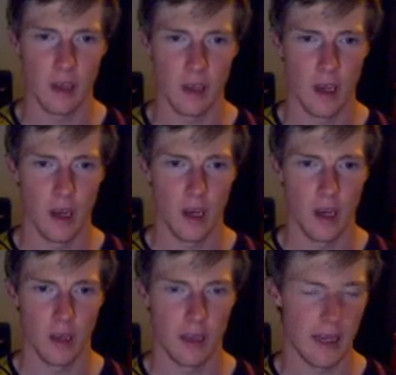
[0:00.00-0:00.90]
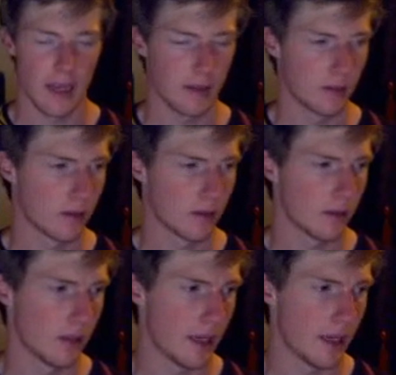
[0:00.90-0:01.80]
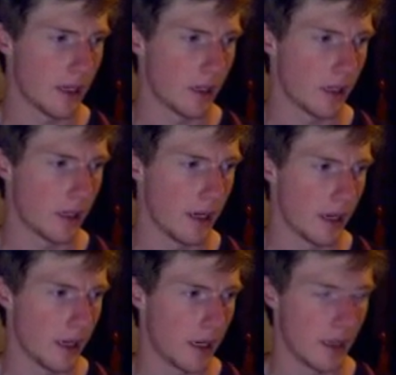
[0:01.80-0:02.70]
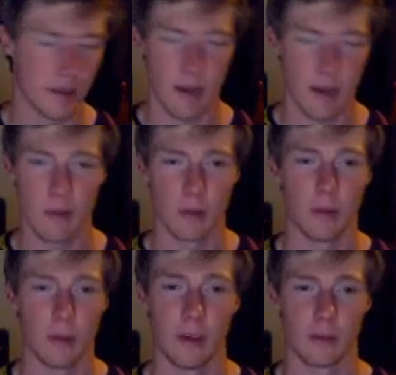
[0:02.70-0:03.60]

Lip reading: about this, then it is